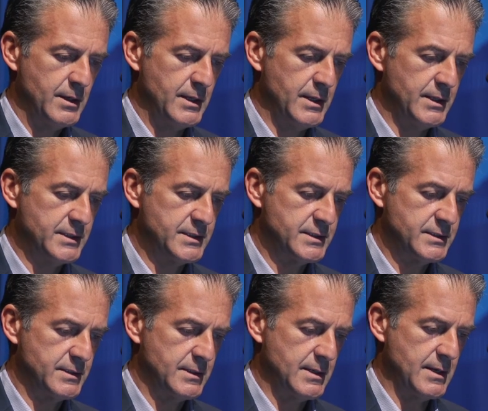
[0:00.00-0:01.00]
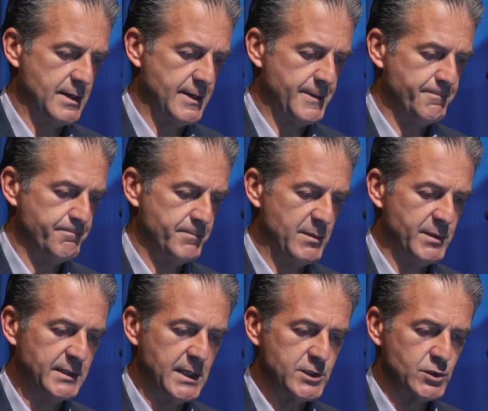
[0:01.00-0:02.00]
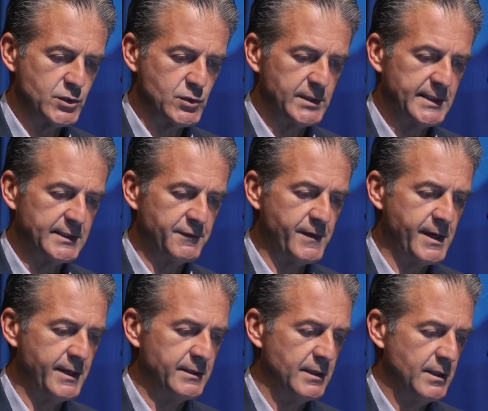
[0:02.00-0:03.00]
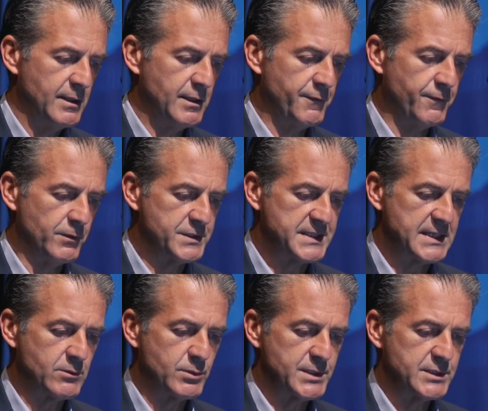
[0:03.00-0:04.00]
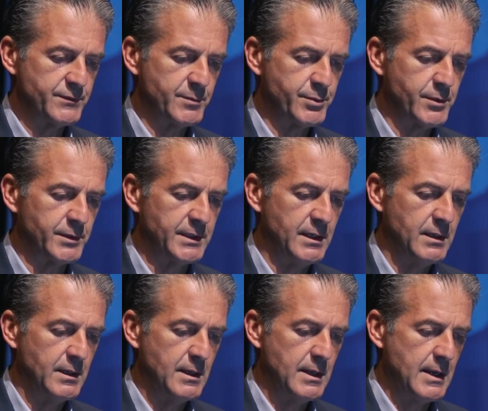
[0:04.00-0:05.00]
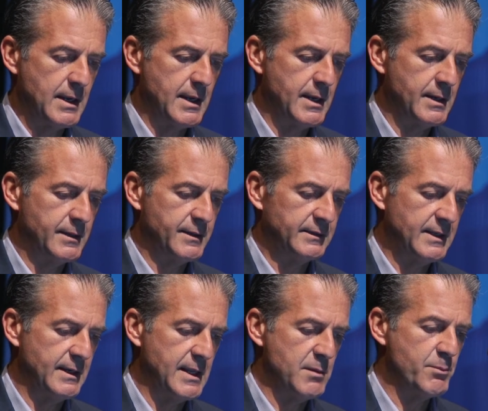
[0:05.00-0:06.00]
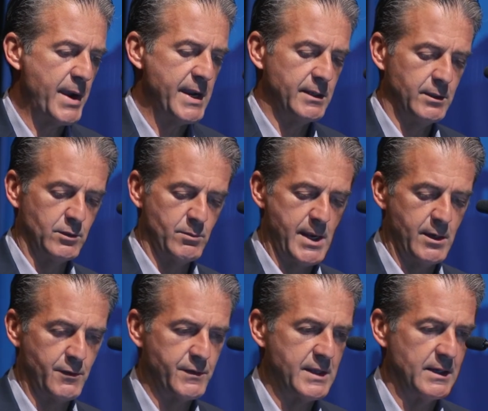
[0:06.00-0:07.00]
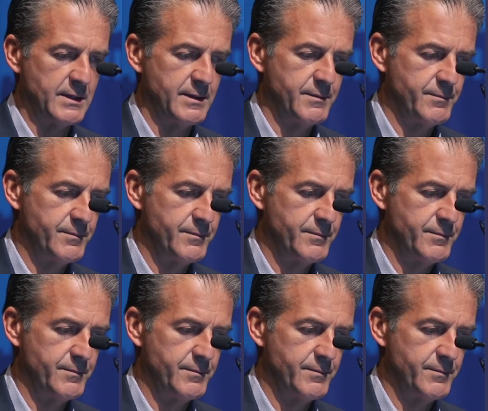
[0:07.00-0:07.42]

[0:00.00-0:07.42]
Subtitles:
is the mutations were identified, the full sequence of the protein, and the DNA binding domain of KLLN.